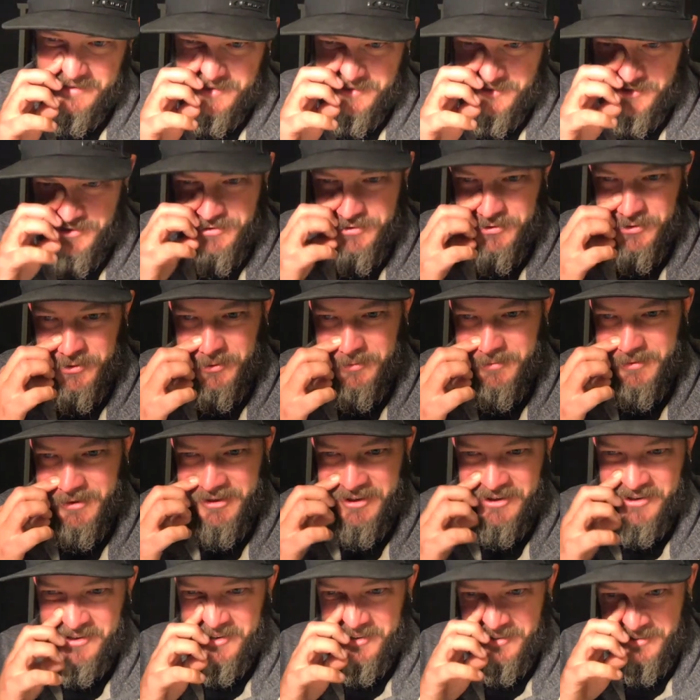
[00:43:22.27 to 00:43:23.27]
Troll
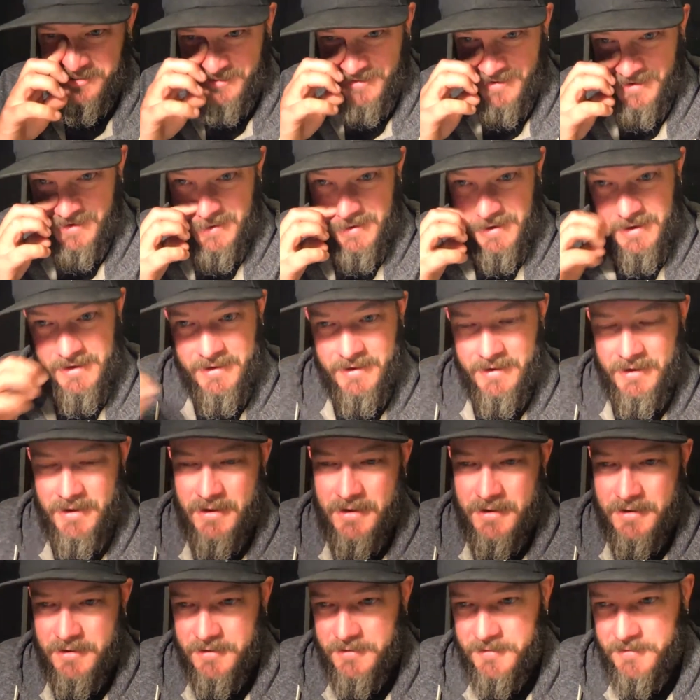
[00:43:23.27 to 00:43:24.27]
returns.
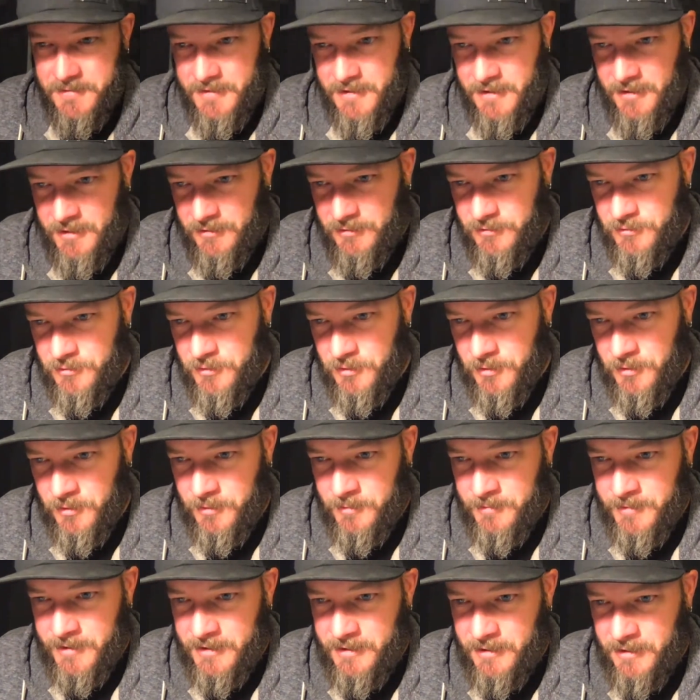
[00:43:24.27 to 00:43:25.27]
There's
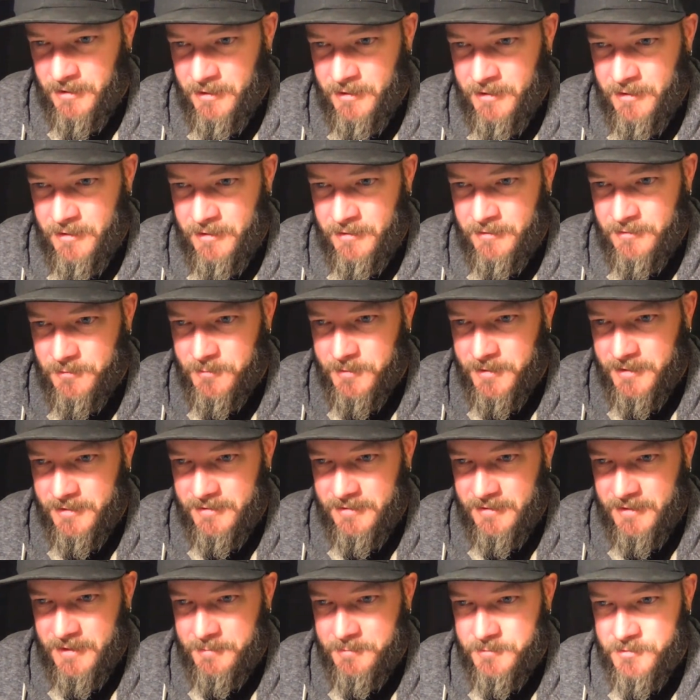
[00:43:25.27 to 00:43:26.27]
Troll returns.
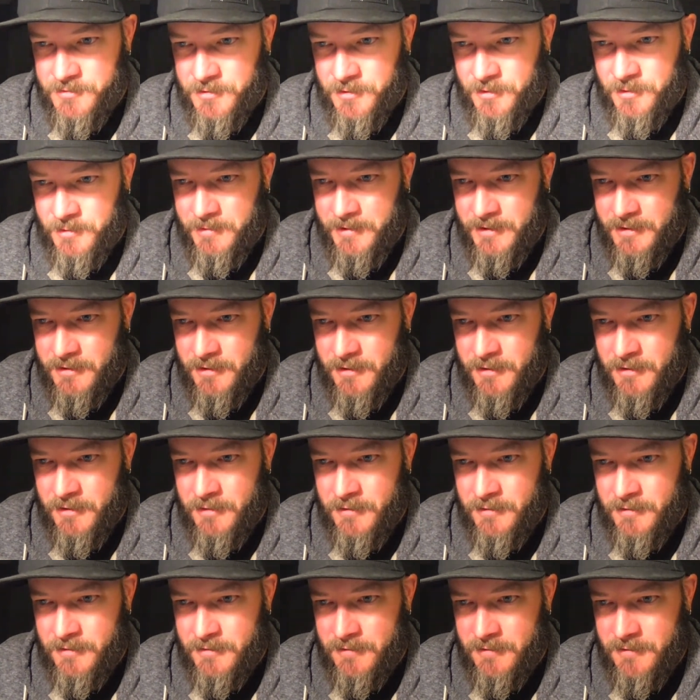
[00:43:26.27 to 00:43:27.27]
What's up, Troll
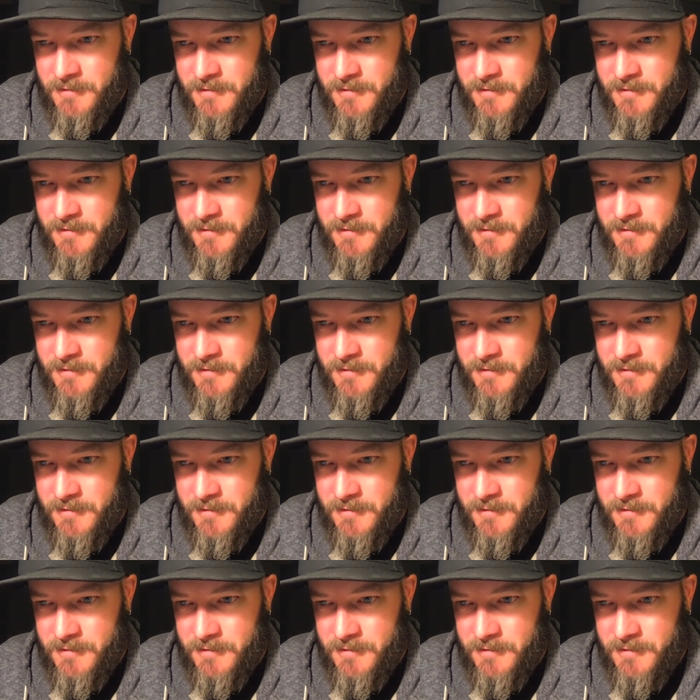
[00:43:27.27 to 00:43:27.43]
returns?